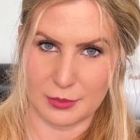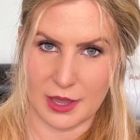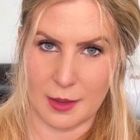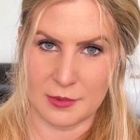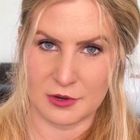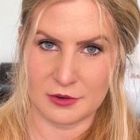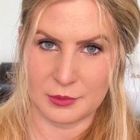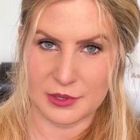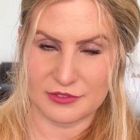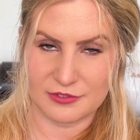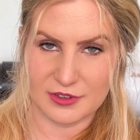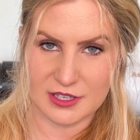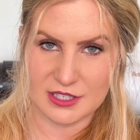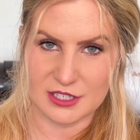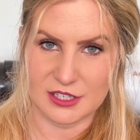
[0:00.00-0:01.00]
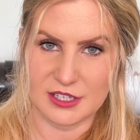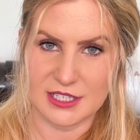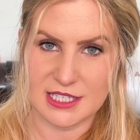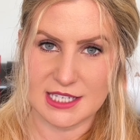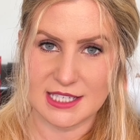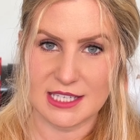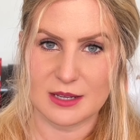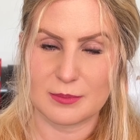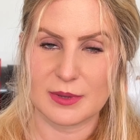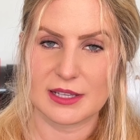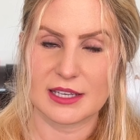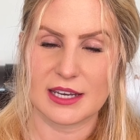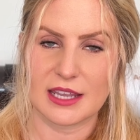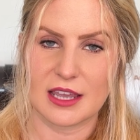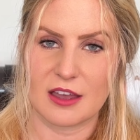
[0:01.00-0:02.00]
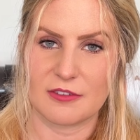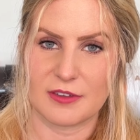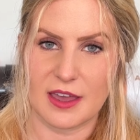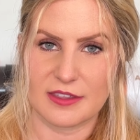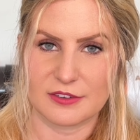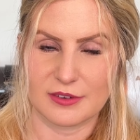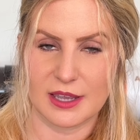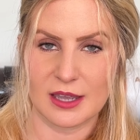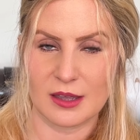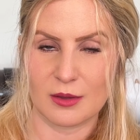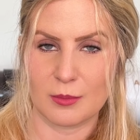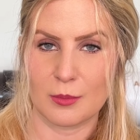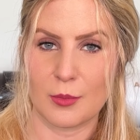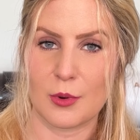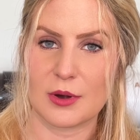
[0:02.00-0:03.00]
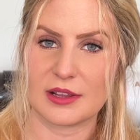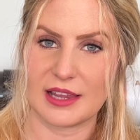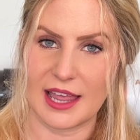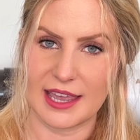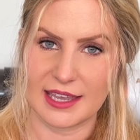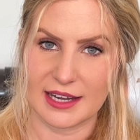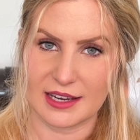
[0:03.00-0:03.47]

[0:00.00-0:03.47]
camera with filters is the ability of gathering more light